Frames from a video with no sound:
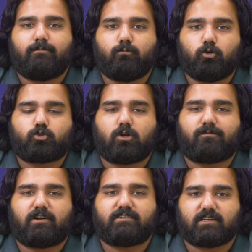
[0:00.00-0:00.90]
mutual
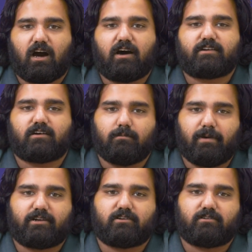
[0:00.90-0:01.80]
funds are a
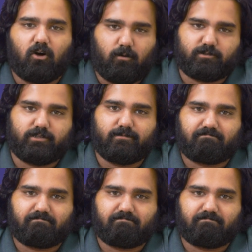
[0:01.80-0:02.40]
better option.